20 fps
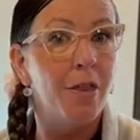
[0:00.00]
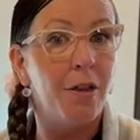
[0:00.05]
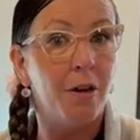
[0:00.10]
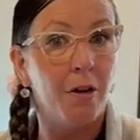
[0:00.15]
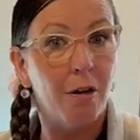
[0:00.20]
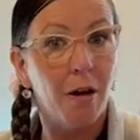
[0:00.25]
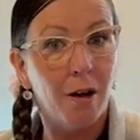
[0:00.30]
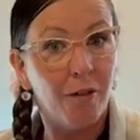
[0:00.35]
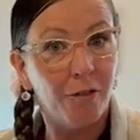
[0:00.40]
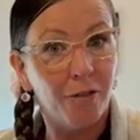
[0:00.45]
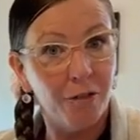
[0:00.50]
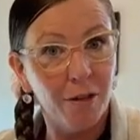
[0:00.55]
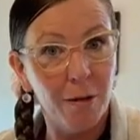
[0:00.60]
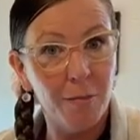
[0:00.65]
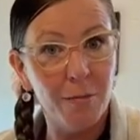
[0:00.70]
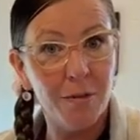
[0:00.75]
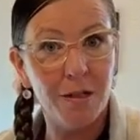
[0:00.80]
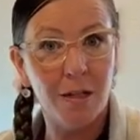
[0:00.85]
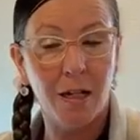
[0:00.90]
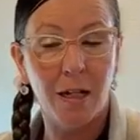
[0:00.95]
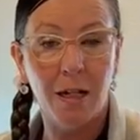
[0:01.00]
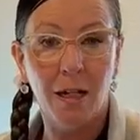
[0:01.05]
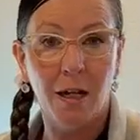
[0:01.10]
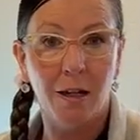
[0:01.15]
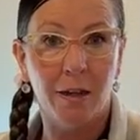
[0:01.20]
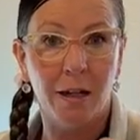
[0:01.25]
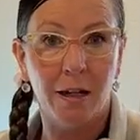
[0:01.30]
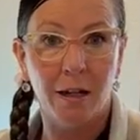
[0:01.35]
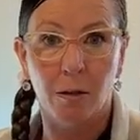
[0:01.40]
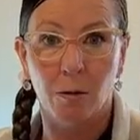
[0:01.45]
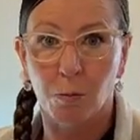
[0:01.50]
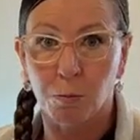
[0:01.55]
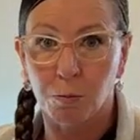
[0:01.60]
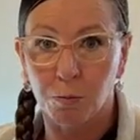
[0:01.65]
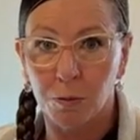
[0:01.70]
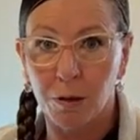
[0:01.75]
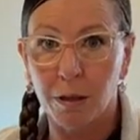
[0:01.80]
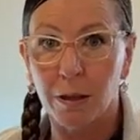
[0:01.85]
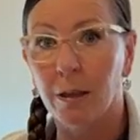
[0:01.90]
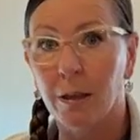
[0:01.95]
They're not flimsy. They are
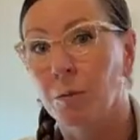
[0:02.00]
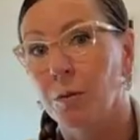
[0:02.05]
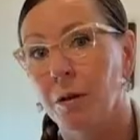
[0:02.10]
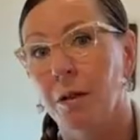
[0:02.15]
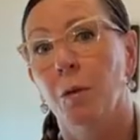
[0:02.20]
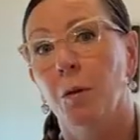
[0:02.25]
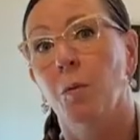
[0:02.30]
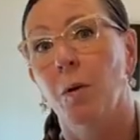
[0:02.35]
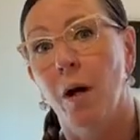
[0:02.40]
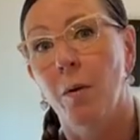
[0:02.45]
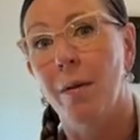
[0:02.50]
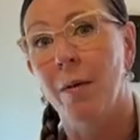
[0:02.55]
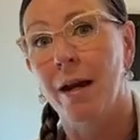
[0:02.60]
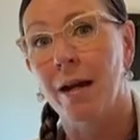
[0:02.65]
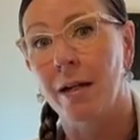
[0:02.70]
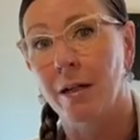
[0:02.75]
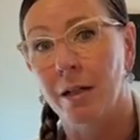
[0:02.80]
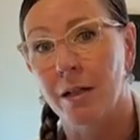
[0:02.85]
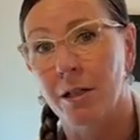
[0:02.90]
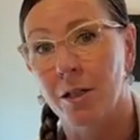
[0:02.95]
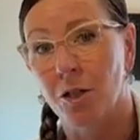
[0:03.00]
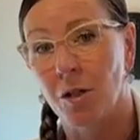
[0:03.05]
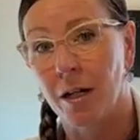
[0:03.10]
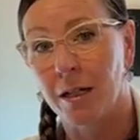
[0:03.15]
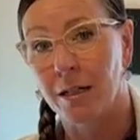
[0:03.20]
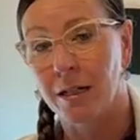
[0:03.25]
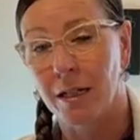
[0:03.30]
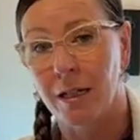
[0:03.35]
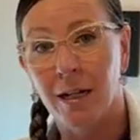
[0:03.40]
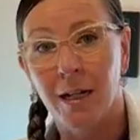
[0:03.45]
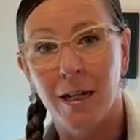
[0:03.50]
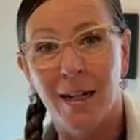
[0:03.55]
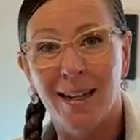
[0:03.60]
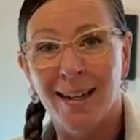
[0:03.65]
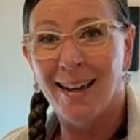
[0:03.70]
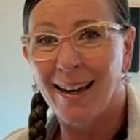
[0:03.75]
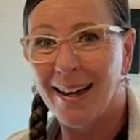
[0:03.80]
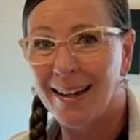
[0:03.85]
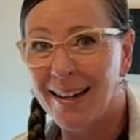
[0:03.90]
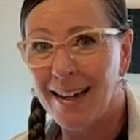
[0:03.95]
really, really well made and constructed.
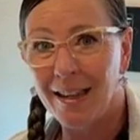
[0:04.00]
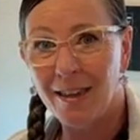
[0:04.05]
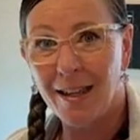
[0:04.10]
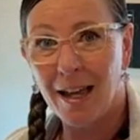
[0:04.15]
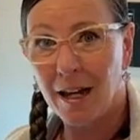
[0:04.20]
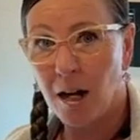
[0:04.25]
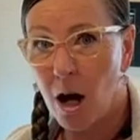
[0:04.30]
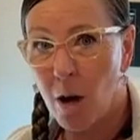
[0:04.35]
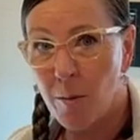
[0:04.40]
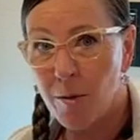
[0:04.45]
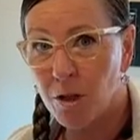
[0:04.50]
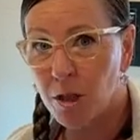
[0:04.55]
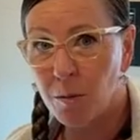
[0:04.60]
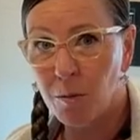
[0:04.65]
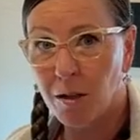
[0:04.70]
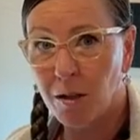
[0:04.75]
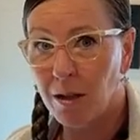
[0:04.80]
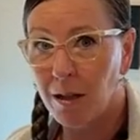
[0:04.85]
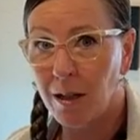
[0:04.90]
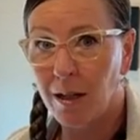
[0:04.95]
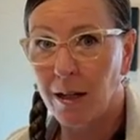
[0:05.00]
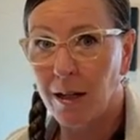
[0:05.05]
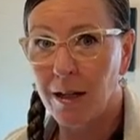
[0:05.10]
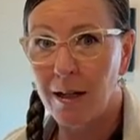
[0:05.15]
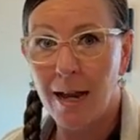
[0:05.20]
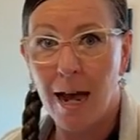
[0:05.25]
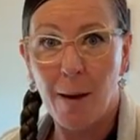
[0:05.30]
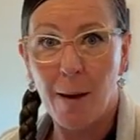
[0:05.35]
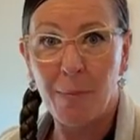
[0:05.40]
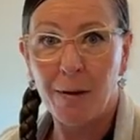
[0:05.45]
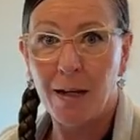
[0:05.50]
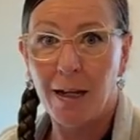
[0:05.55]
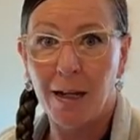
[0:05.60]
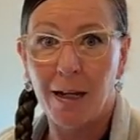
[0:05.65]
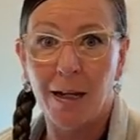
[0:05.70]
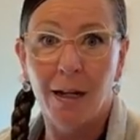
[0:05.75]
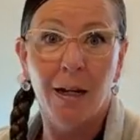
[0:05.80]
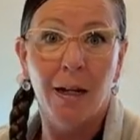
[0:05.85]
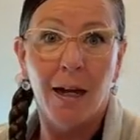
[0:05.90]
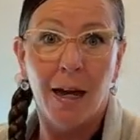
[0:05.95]
Again, that Amish community in
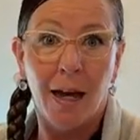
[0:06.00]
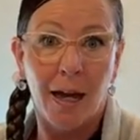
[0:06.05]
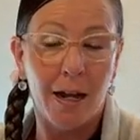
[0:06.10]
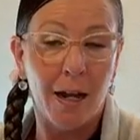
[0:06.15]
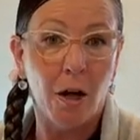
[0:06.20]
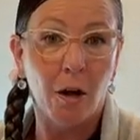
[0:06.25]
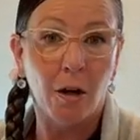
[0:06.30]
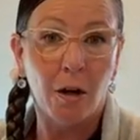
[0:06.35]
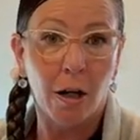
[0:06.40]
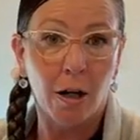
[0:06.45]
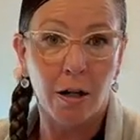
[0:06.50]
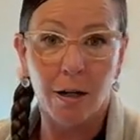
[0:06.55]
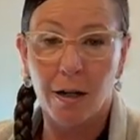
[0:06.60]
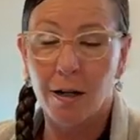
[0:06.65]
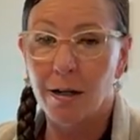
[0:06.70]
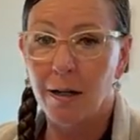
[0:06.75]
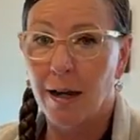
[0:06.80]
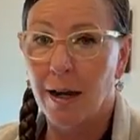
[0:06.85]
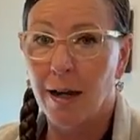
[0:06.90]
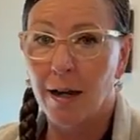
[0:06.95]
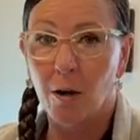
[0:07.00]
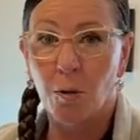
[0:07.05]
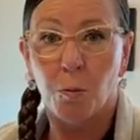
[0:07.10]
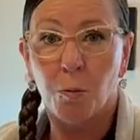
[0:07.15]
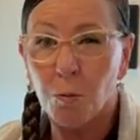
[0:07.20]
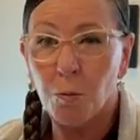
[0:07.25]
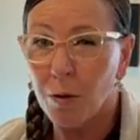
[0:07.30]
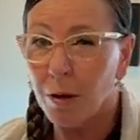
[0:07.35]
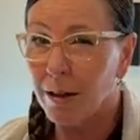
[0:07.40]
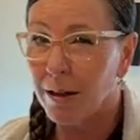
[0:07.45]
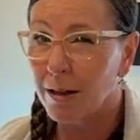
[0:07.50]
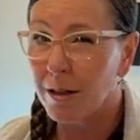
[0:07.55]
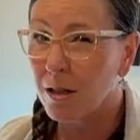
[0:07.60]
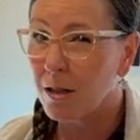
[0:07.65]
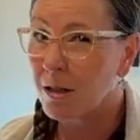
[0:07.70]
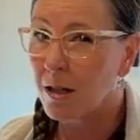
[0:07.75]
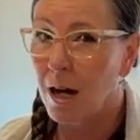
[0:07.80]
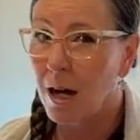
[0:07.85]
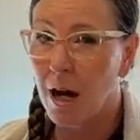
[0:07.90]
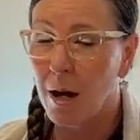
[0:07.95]
Nappanee and Elkhart, Indiana really
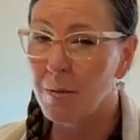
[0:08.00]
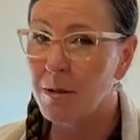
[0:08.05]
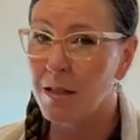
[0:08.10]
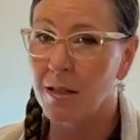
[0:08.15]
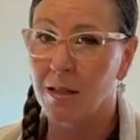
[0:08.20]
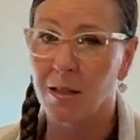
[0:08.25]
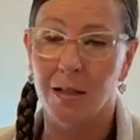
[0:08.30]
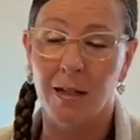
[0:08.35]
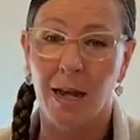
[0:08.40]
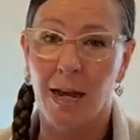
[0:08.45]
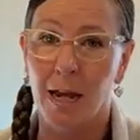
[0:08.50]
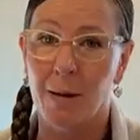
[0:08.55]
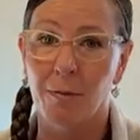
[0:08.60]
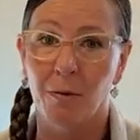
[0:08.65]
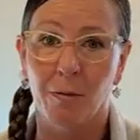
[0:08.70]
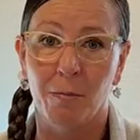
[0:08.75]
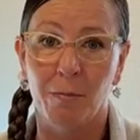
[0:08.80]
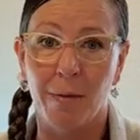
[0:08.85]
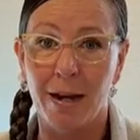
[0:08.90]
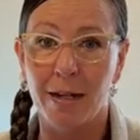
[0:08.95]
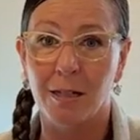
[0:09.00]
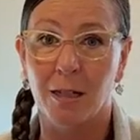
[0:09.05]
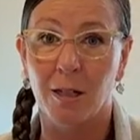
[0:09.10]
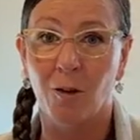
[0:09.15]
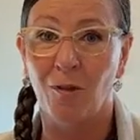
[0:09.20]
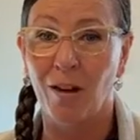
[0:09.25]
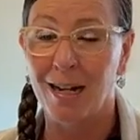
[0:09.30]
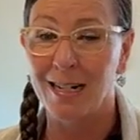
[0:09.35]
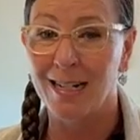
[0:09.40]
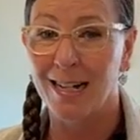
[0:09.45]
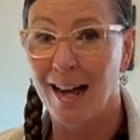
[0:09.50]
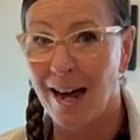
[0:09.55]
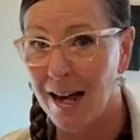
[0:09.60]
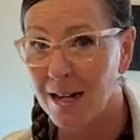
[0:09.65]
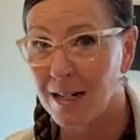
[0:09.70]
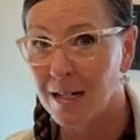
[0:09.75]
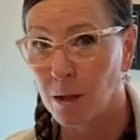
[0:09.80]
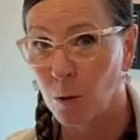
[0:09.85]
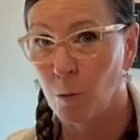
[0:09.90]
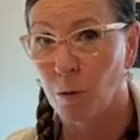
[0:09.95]
just comes to the table and makes us
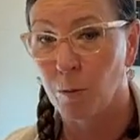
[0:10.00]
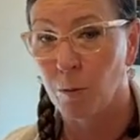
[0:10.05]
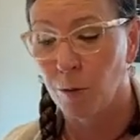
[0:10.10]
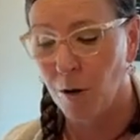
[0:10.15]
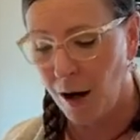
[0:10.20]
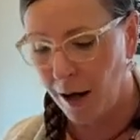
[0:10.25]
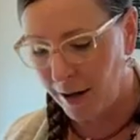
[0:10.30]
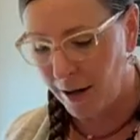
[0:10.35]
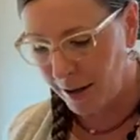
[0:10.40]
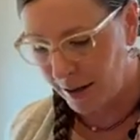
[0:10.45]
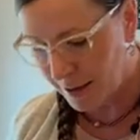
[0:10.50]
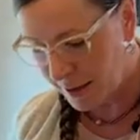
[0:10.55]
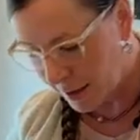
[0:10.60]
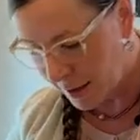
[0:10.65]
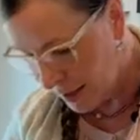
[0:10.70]
fantastic wood products.